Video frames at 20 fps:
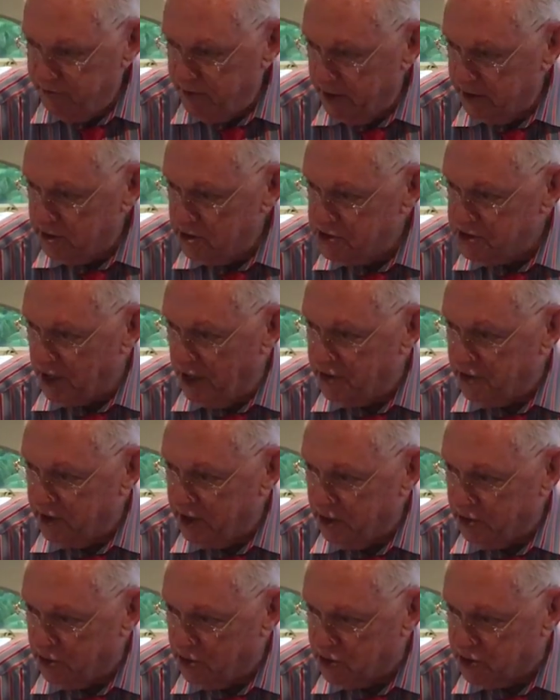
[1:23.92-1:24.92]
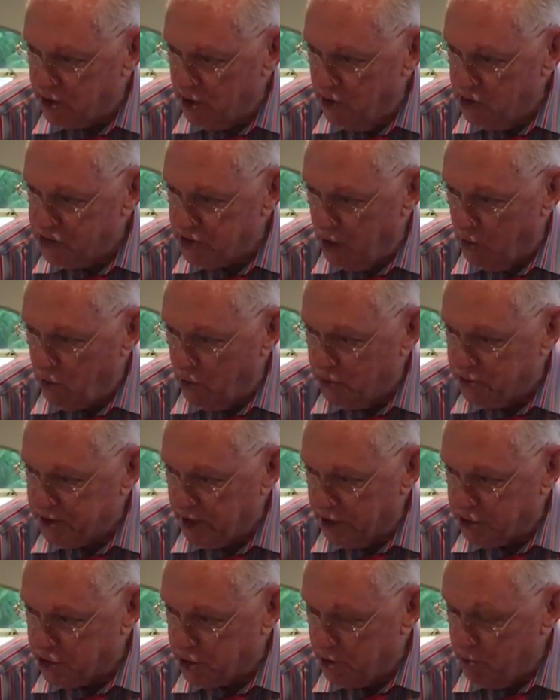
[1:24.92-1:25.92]
fingers underneath your toes. I won't
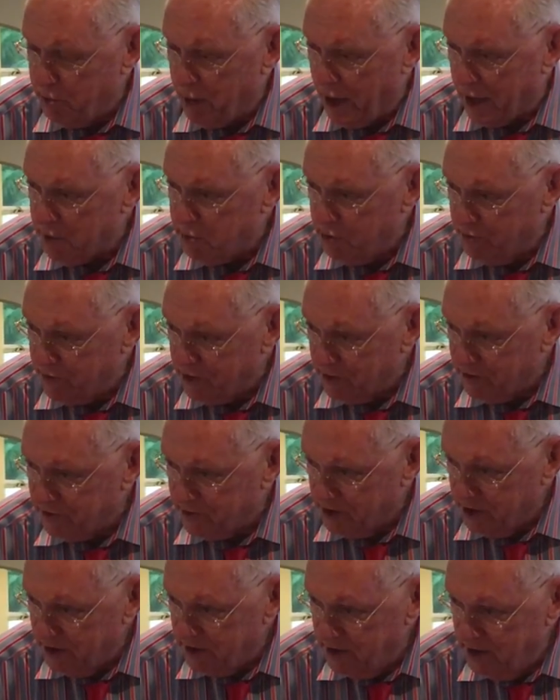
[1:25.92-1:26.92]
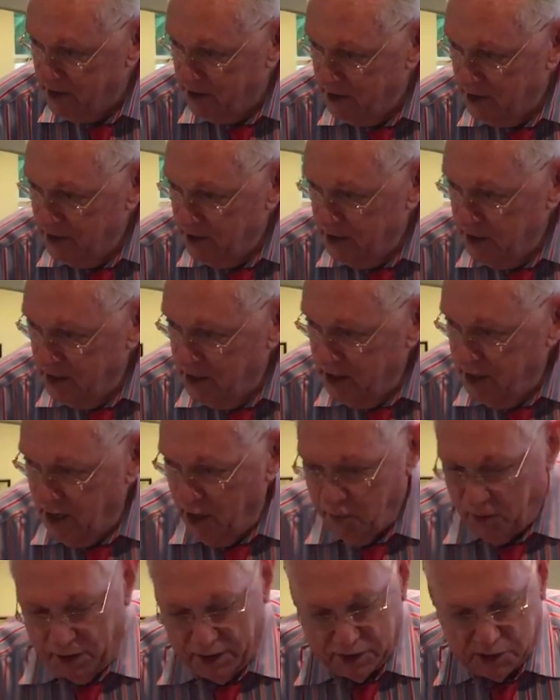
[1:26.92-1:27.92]
touch the bottom of your foot,
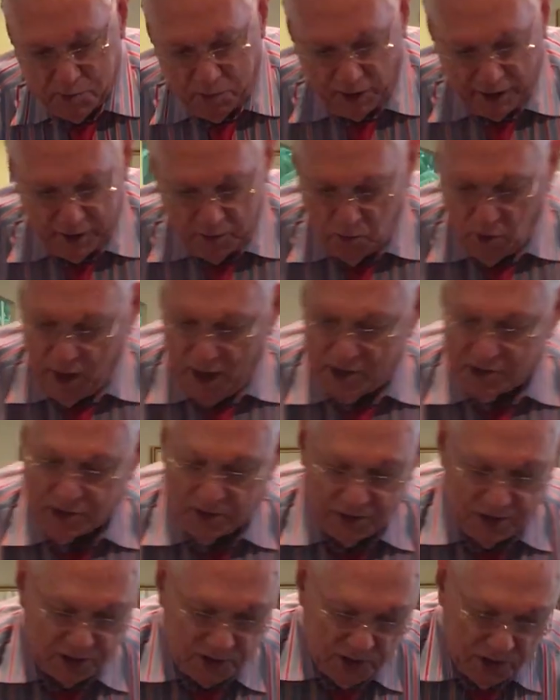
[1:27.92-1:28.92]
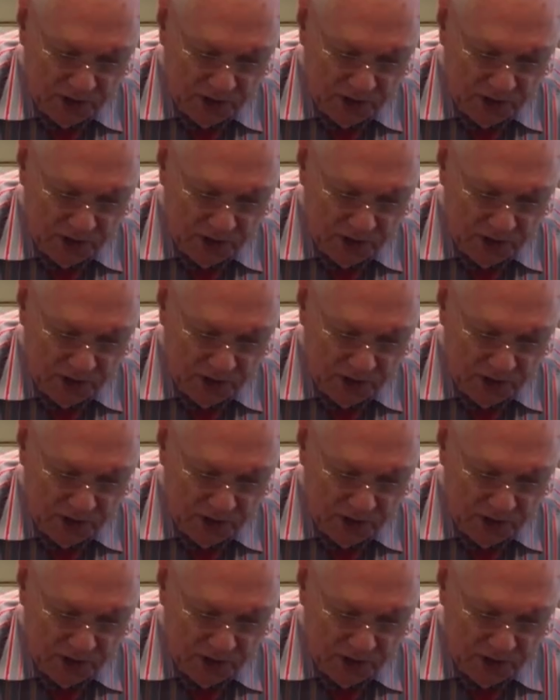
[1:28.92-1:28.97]
and we'll explain why. So this